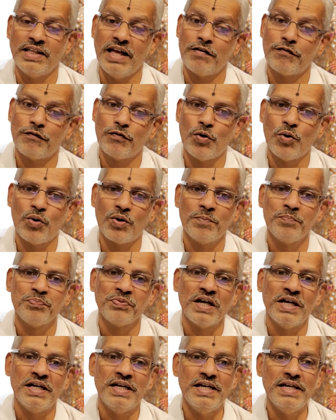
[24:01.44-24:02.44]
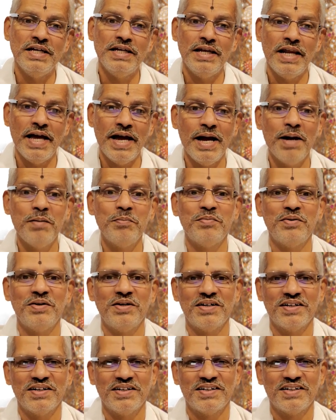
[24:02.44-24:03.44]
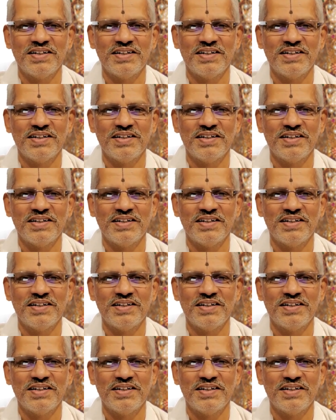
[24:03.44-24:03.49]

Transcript: Therefore, he named